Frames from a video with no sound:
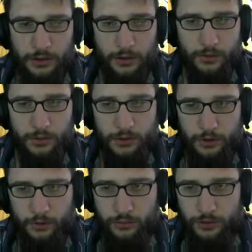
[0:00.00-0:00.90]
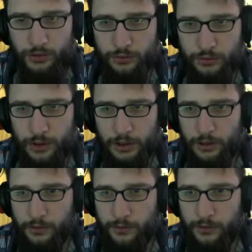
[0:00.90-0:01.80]
What do you
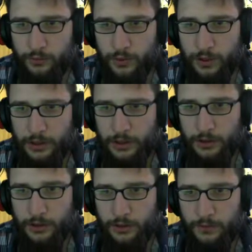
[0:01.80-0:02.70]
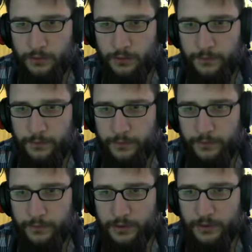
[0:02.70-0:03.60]
have? You have...
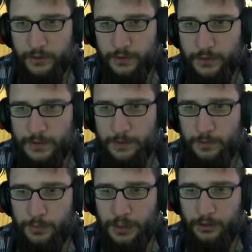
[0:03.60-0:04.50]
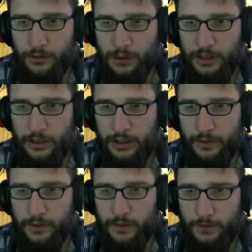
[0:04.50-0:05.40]
It's a spear, not an
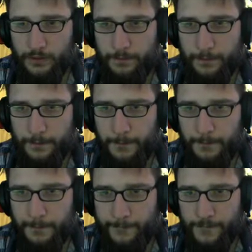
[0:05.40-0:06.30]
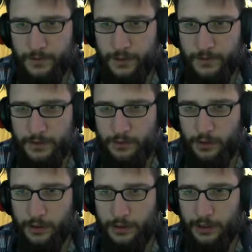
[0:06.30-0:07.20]
axe. That's a
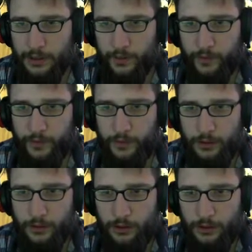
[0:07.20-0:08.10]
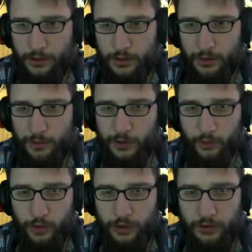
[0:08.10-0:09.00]
two-handed axe. I'm not
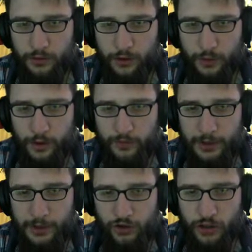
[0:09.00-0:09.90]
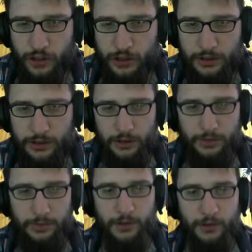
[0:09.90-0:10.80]
willing to get rid of my shield,
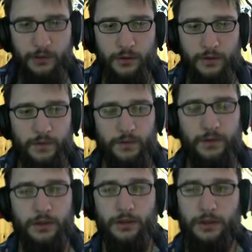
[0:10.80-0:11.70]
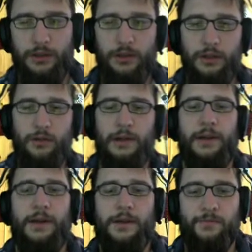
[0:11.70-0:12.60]
because uh,
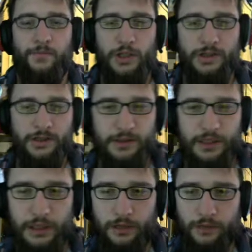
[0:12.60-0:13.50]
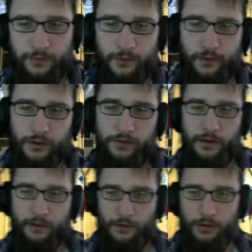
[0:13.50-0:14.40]
I just need it for
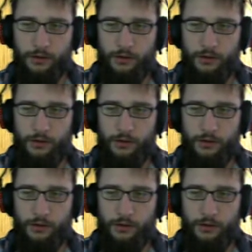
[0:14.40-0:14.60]
survival